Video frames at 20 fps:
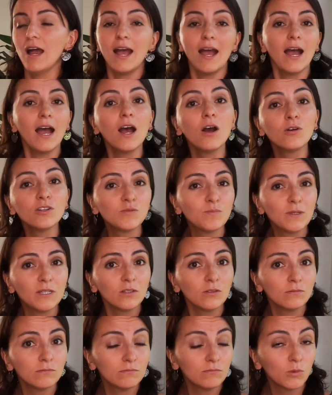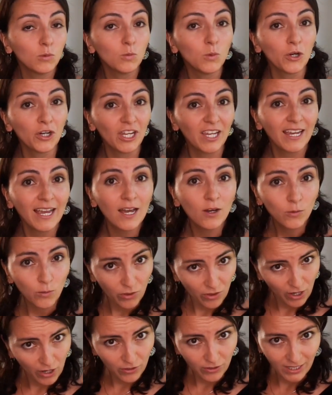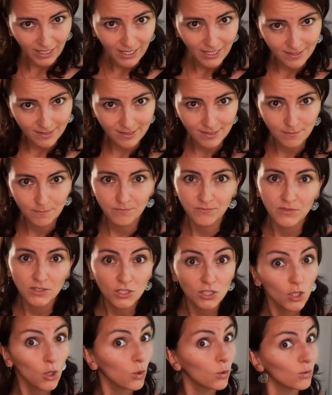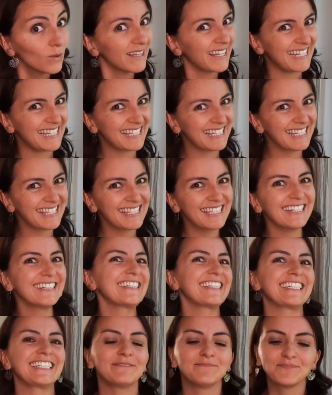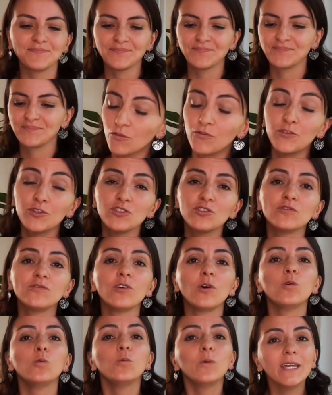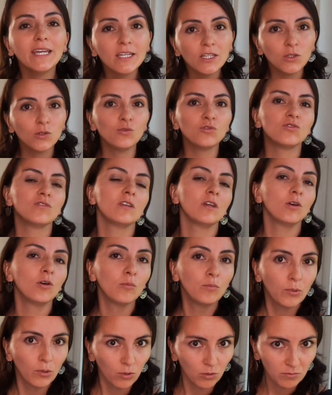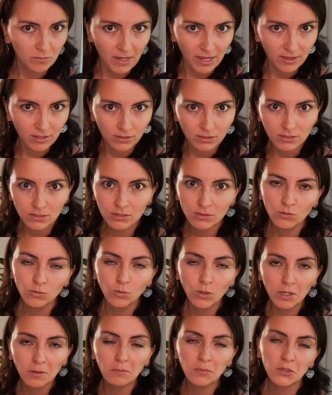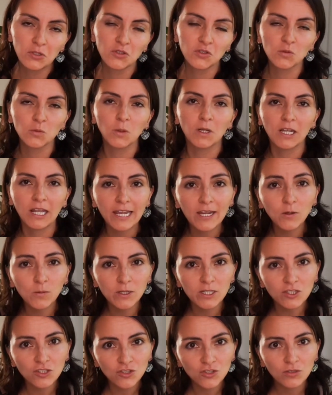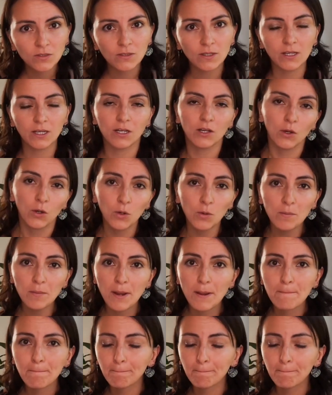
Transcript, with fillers: how it's been working out with our kids. So let's get started. So first of all, we use the O P O L method. One person, one language at home.